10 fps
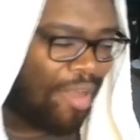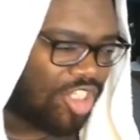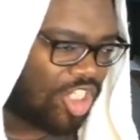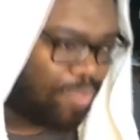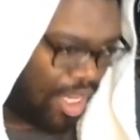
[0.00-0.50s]
my
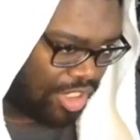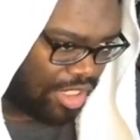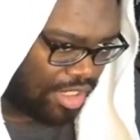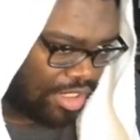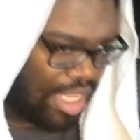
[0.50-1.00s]

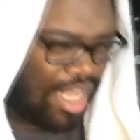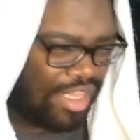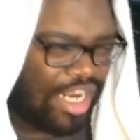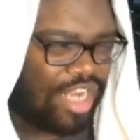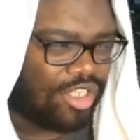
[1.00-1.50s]
suspicions
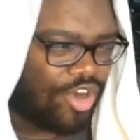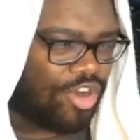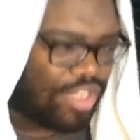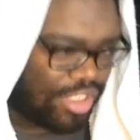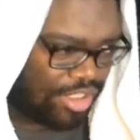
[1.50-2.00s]
that he
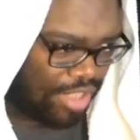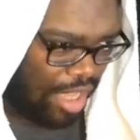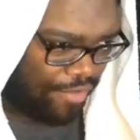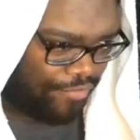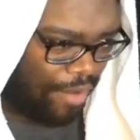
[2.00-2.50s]
learned this
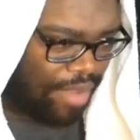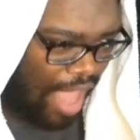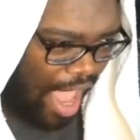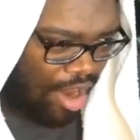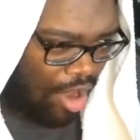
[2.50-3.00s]
stuff from
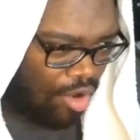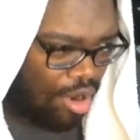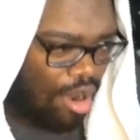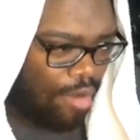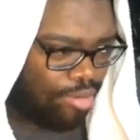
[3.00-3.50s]
Kaido
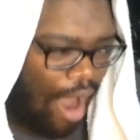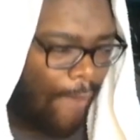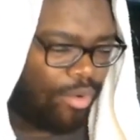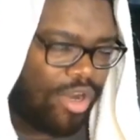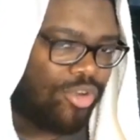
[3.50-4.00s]

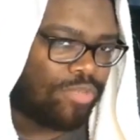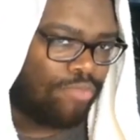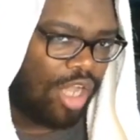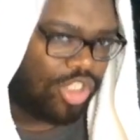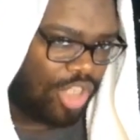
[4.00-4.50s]
probably when he was
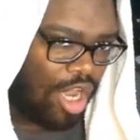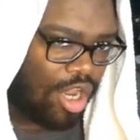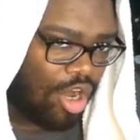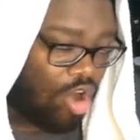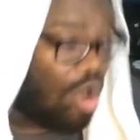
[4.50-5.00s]
much
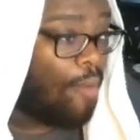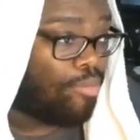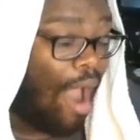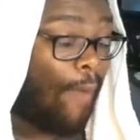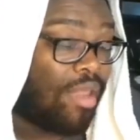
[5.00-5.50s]
younger,
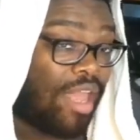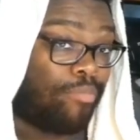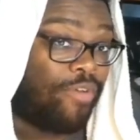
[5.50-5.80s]
probably like